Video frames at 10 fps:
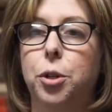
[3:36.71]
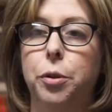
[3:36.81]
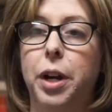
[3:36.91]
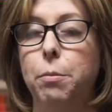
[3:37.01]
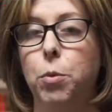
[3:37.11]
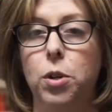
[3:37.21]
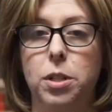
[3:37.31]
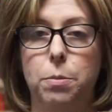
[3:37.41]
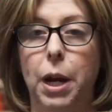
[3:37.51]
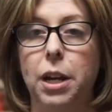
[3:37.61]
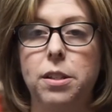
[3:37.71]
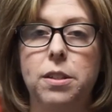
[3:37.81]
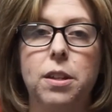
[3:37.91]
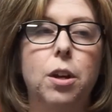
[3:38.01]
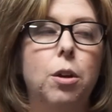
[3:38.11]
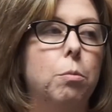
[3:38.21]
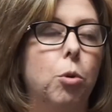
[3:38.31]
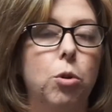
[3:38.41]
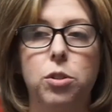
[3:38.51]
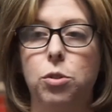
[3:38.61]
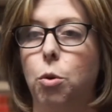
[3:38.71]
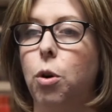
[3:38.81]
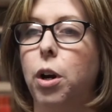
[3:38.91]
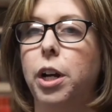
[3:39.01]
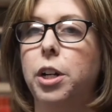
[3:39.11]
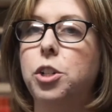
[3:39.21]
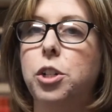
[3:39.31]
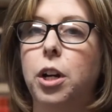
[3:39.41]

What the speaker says: create more space, more storage,